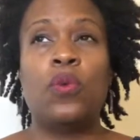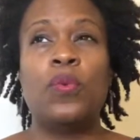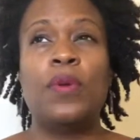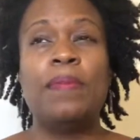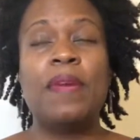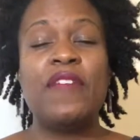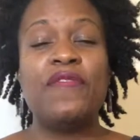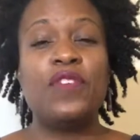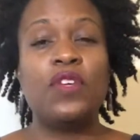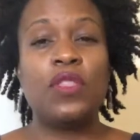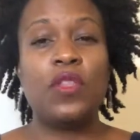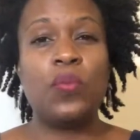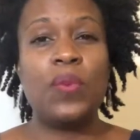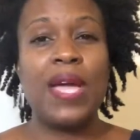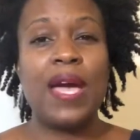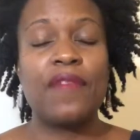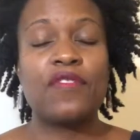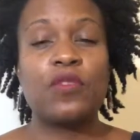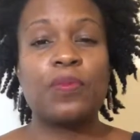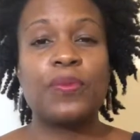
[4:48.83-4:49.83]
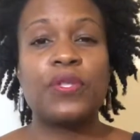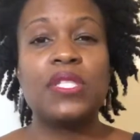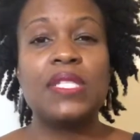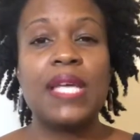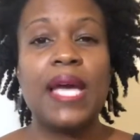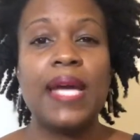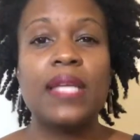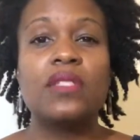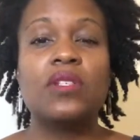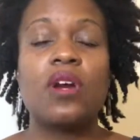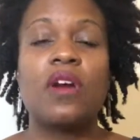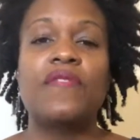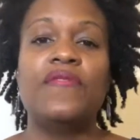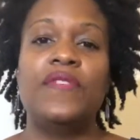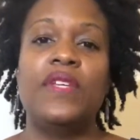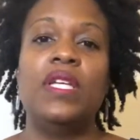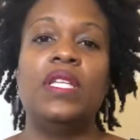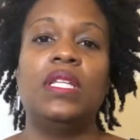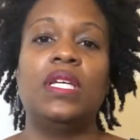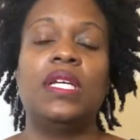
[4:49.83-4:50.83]
may feel that we have to protect our
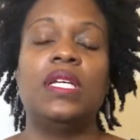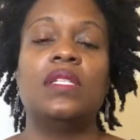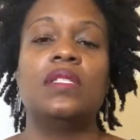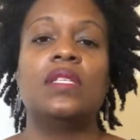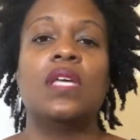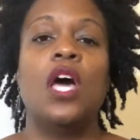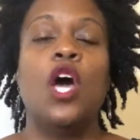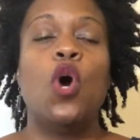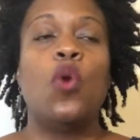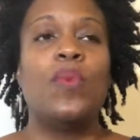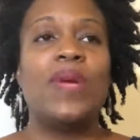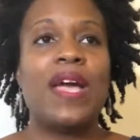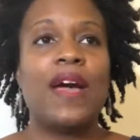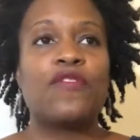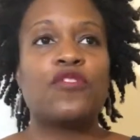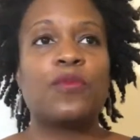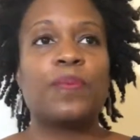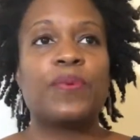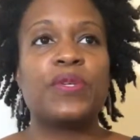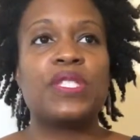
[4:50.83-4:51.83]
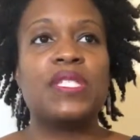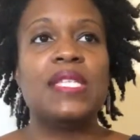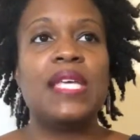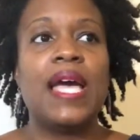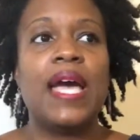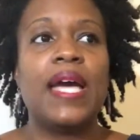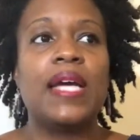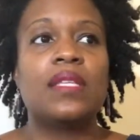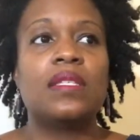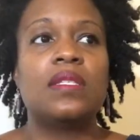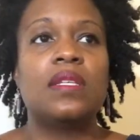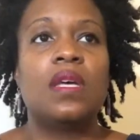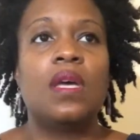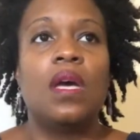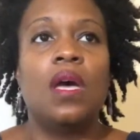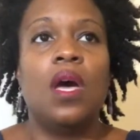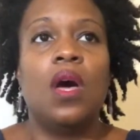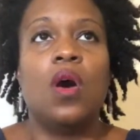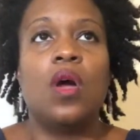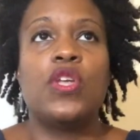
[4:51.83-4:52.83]
feelings. We have to protect,
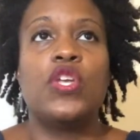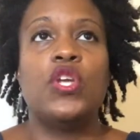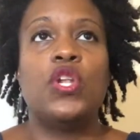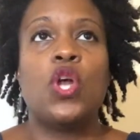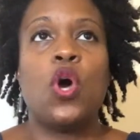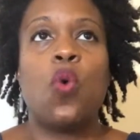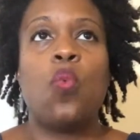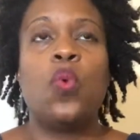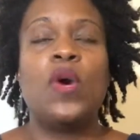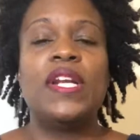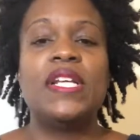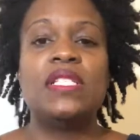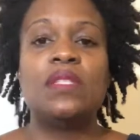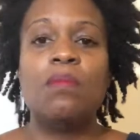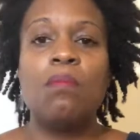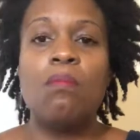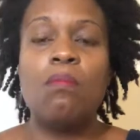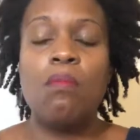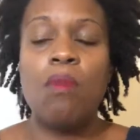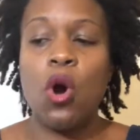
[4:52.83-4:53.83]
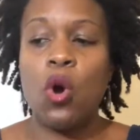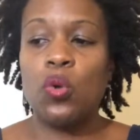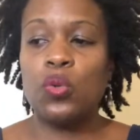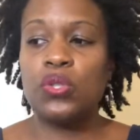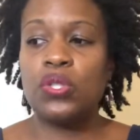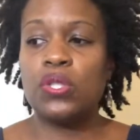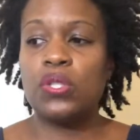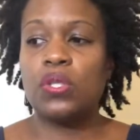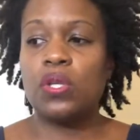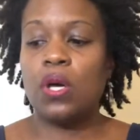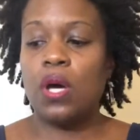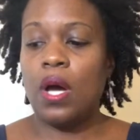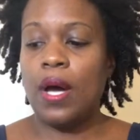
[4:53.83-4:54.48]
what is most